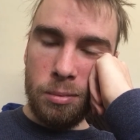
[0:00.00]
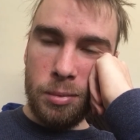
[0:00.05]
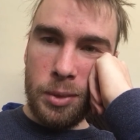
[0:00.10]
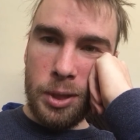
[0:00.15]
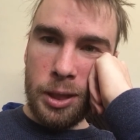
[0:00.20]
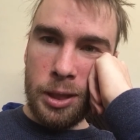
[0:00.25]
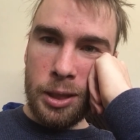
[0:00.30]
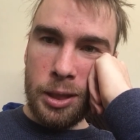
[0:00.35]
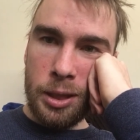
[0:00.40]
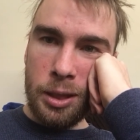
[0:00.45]

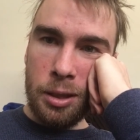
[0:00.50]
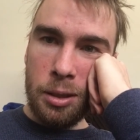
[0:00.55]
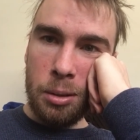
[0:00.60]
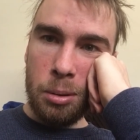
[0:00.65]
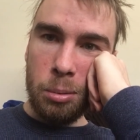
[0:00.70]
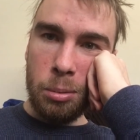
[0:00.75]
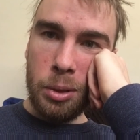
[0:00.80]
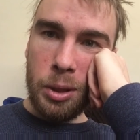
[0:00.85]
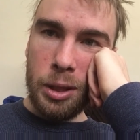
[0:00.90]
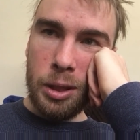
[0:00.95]
to see
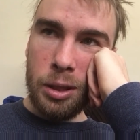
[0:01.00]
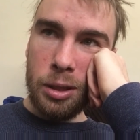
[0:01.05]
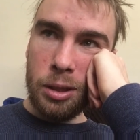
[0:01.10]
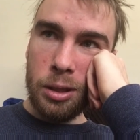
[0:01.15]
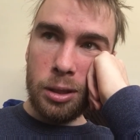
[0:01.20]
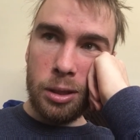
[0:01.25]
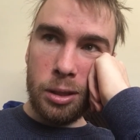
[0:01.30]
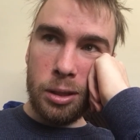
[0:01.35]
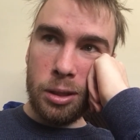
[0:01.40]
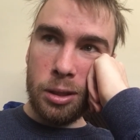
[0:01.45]

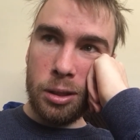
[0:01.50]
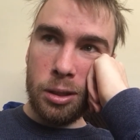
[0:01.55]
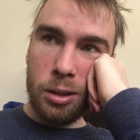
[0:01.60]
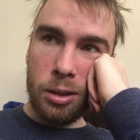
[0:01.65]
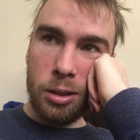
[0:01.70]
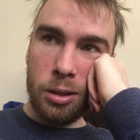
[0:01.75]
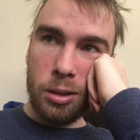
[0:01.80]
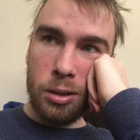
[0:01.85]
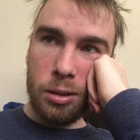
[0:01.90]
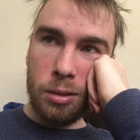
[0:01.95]

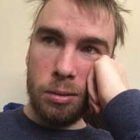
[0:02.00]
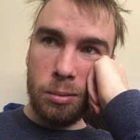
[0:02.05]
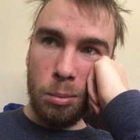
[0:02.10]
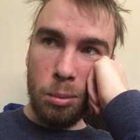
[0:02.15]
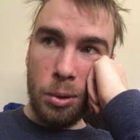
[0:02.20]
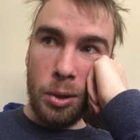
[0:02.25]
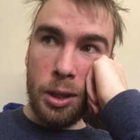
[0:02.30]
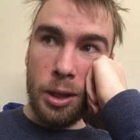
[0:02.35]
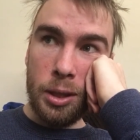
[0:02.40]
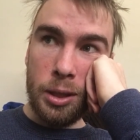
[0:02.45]
what's
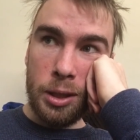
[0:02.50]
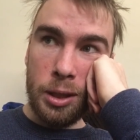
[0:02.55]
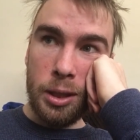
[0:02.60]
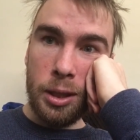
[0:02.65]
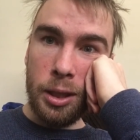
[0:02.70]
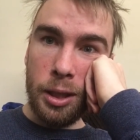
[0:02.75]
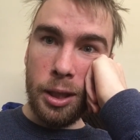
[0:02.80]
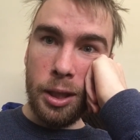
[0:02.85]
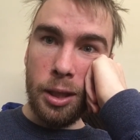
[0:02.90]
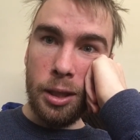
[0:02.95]
what's
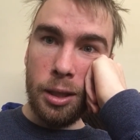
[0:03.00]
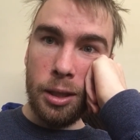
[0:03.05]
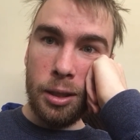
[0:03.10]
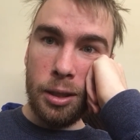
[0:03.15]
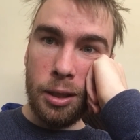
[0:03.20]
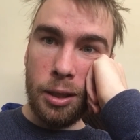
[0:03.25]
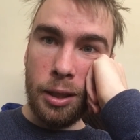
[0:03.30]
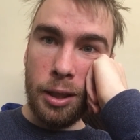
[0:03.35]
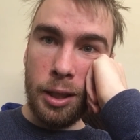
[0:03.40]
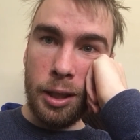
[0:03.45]
in there
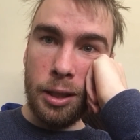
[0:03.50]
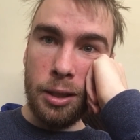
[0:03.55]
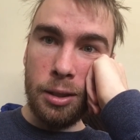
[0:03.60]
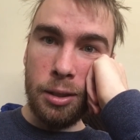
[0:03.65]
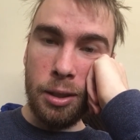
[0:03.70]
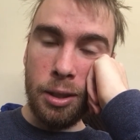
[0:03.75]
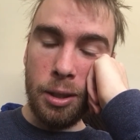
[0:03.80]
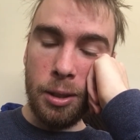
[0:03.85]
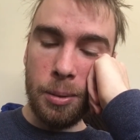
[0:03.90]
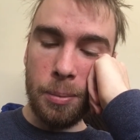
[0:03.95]
i need to
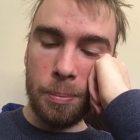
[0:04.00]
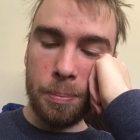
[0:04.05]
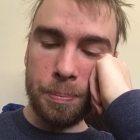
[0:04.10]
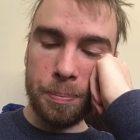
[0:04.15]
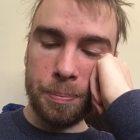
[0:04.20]
know